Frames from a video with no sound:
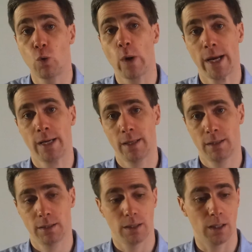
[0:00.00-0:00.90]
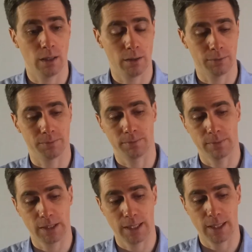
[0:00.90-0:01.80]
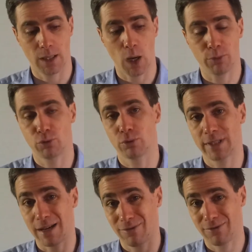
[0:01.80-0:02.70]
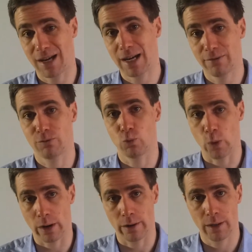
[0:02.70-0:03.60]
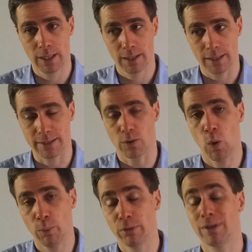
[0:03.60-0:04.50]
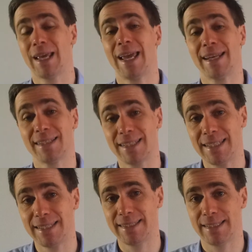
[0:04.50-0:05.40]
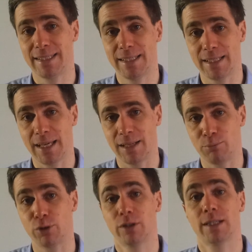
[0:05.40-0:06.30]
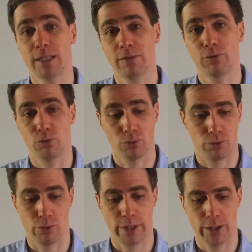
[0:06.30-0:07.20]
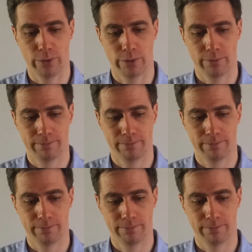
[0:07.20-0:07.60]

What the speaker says: way up to star 5, where it's open and easy and productive to reuse.